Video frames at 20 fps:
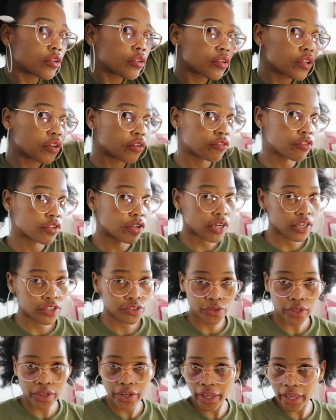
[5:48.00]
you have your
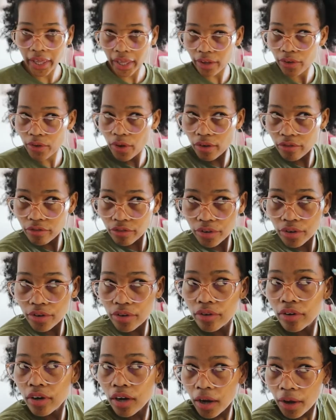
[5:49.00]
natural hair you have
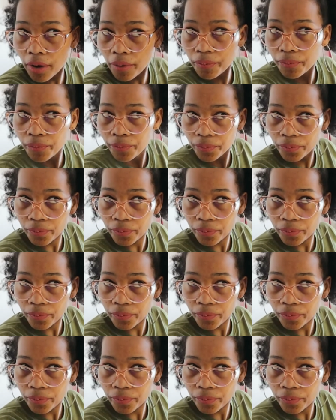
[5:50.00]
your um